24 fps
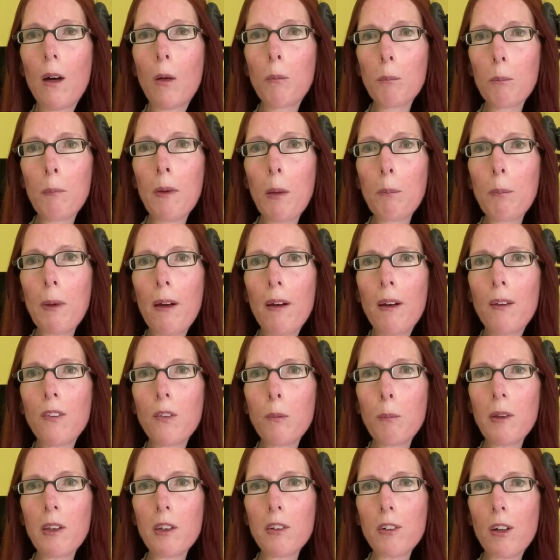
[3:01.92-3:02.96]
my parents will be
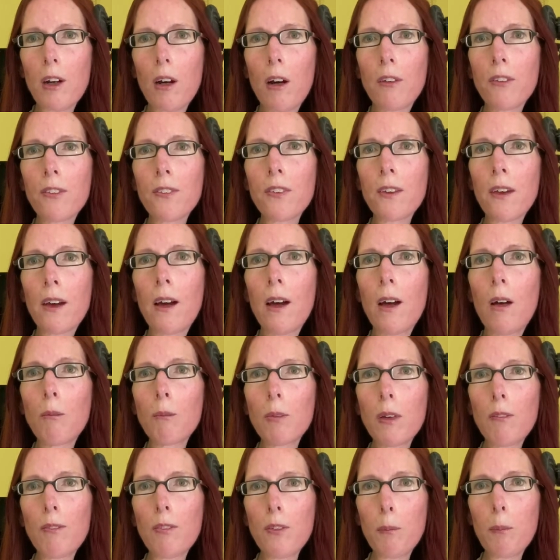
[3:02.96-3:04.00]
cross if
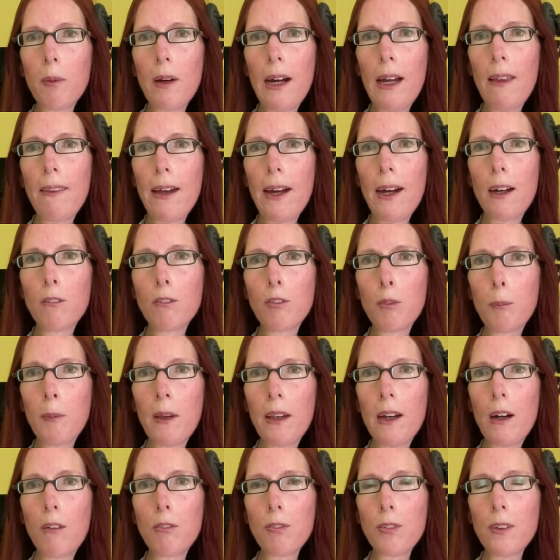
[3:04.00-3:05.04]
you buy that for me. I
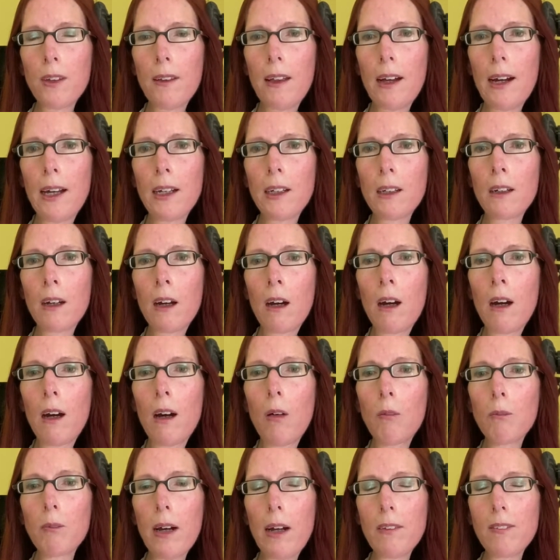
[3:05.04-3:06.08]
feel like if
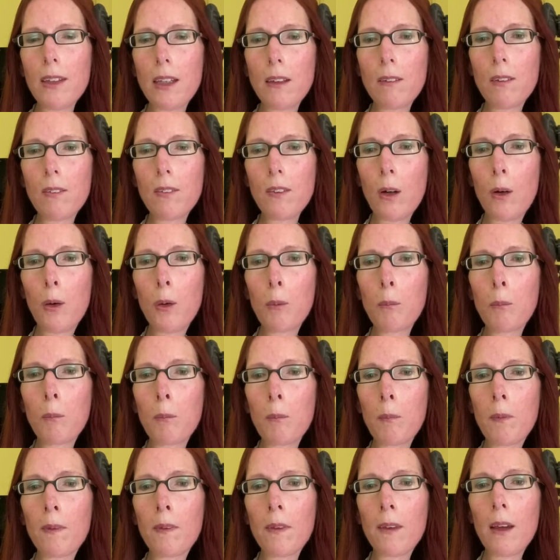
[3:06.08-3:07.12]
I take this home,
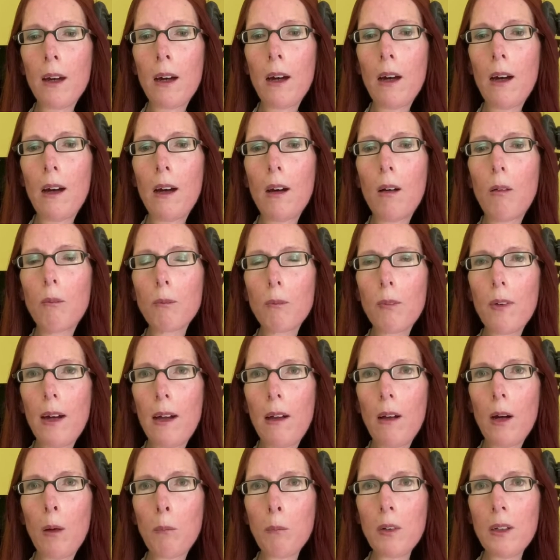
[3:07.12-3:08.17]

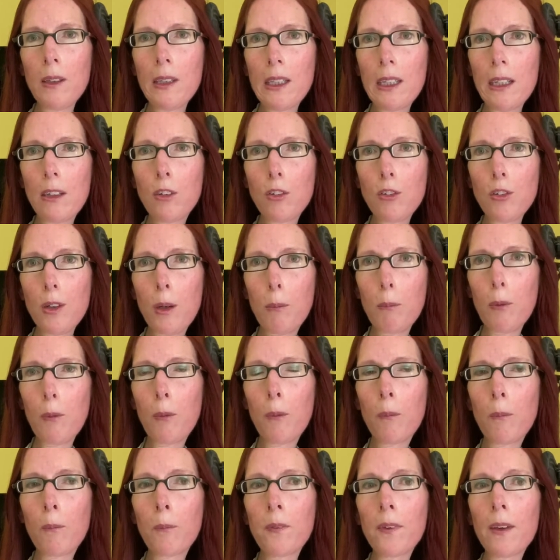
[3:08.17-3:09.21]
I'm going to get in trouble.
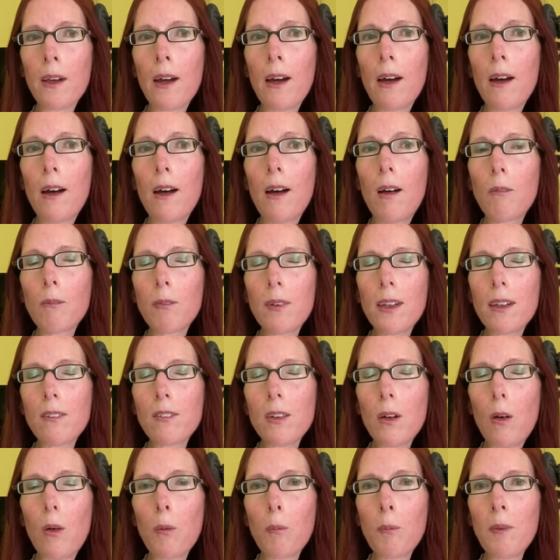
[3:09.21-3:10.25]
He
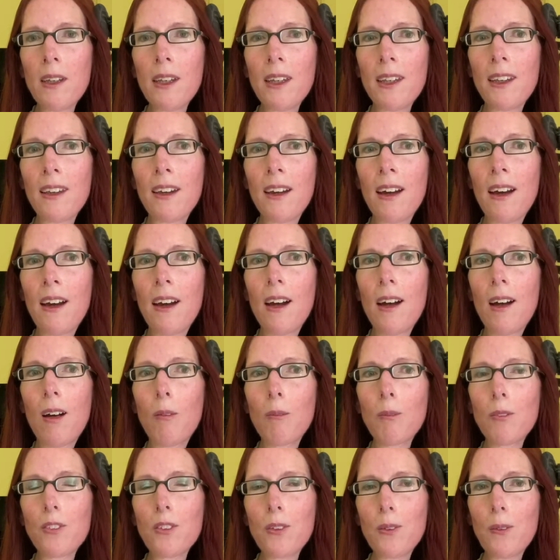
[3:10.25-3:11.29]
told me
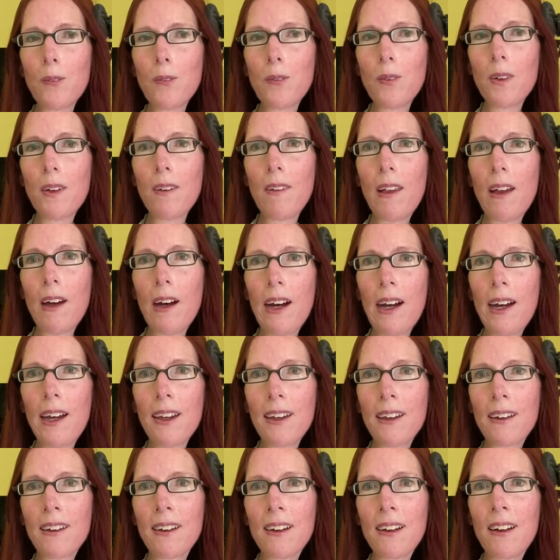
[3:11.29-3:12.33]
to lie
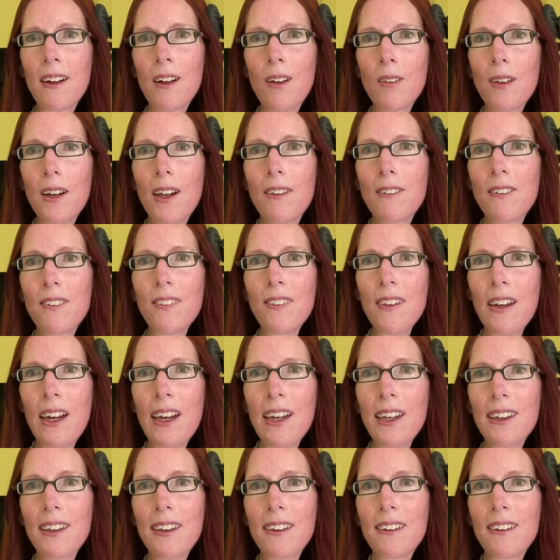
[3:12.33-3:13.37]
and
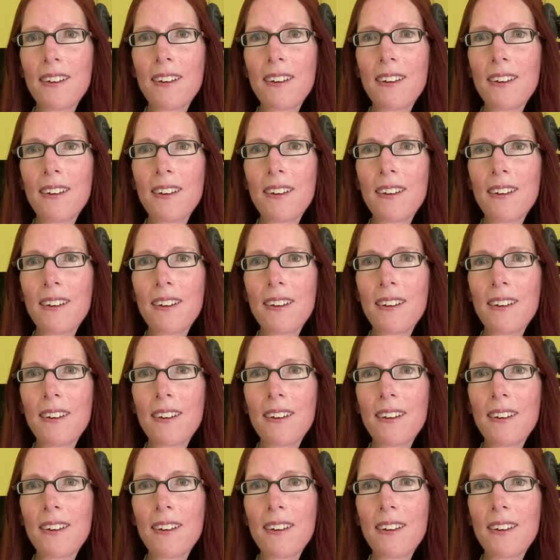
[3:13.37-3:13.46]
say